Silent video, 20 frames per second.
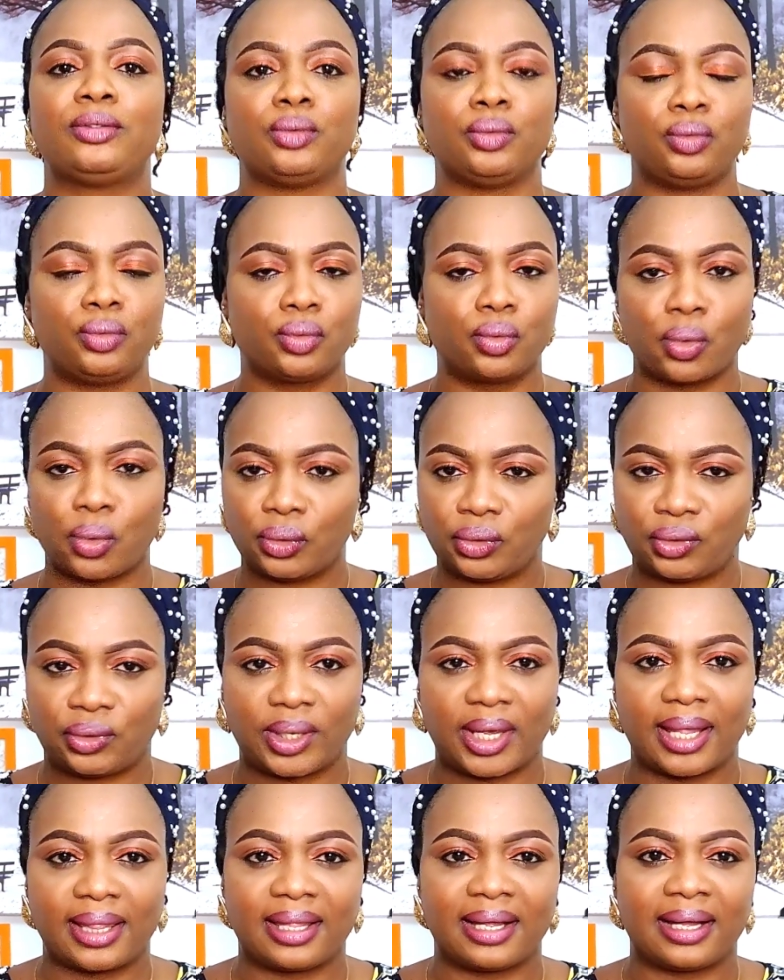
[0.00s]
to grow
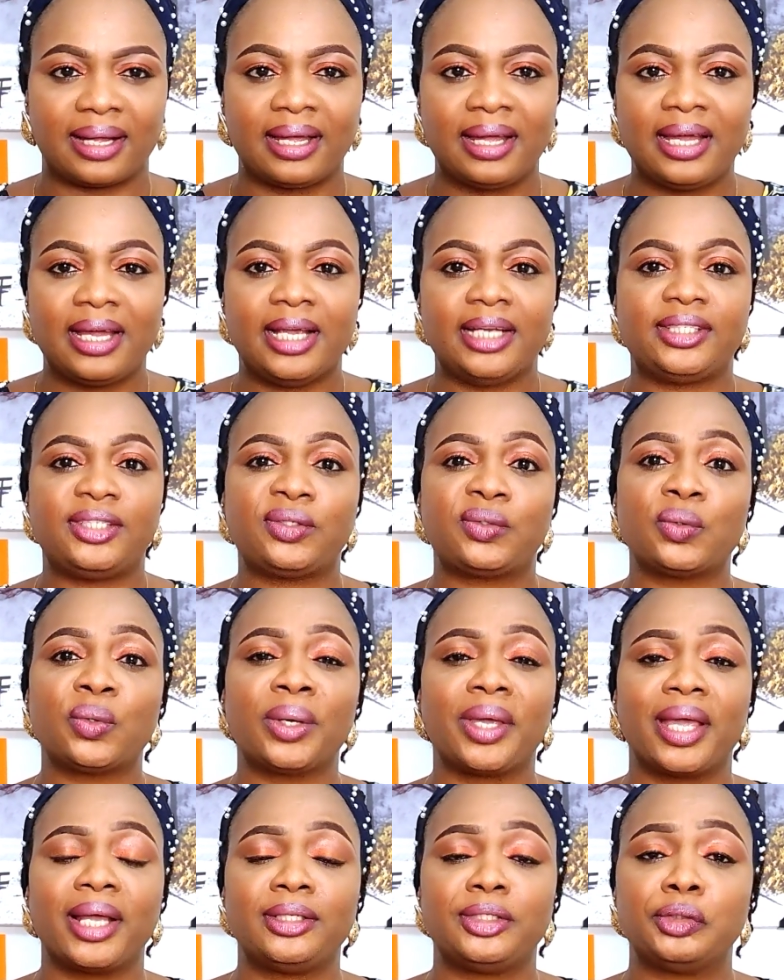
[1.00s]
together. It is
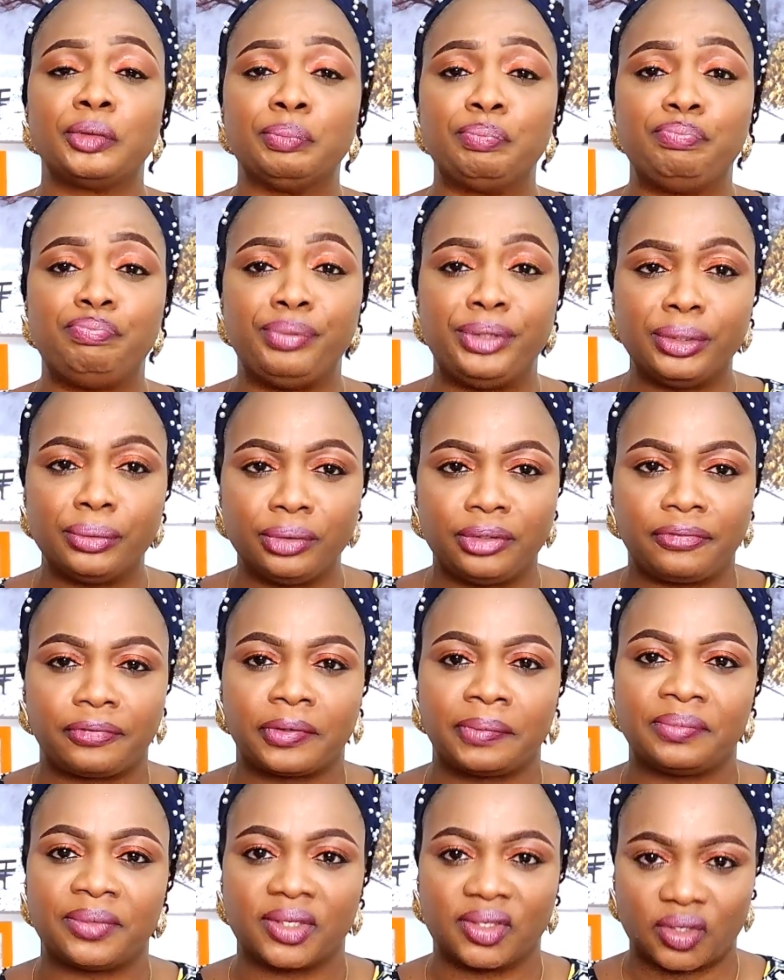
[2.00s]
okay to build
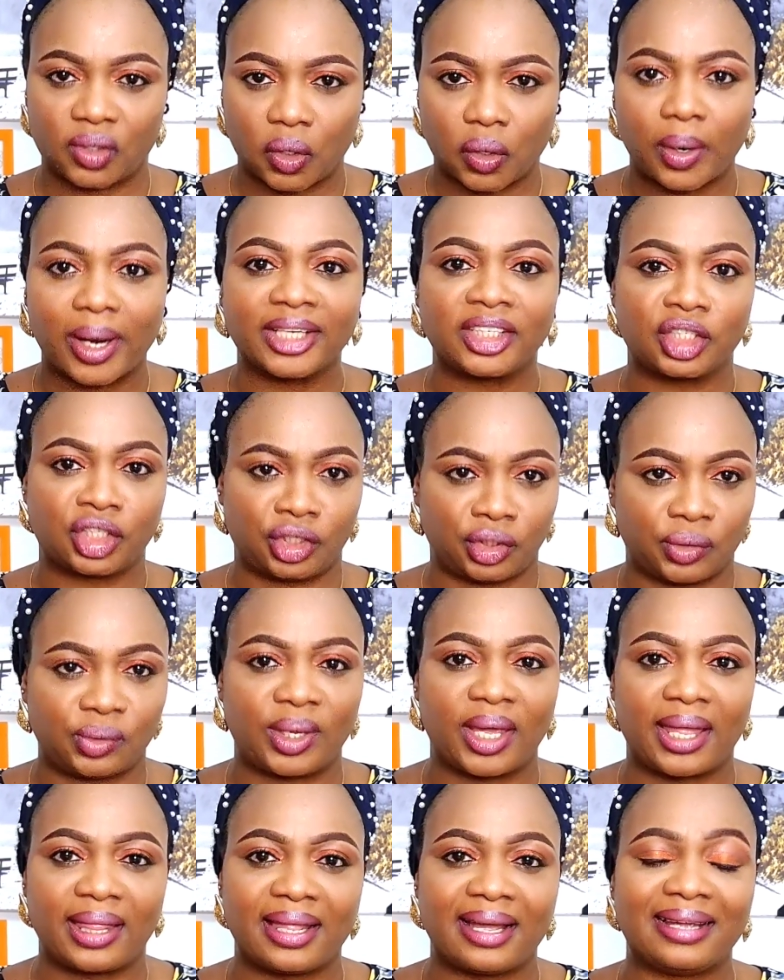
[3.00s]
from the scratch
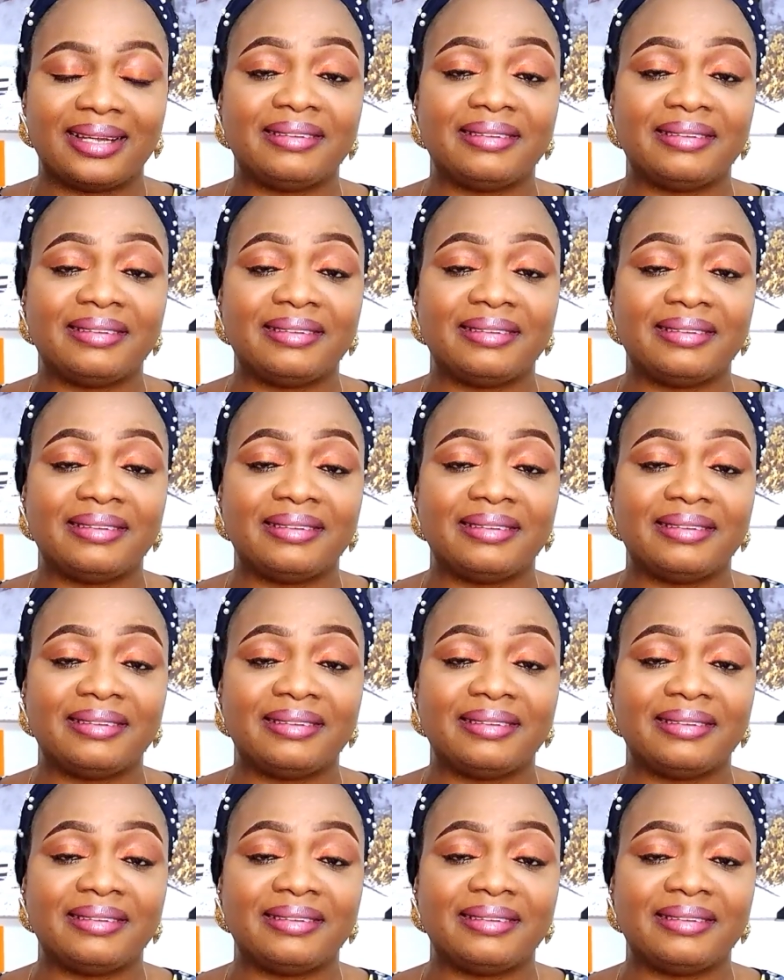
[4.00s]
together.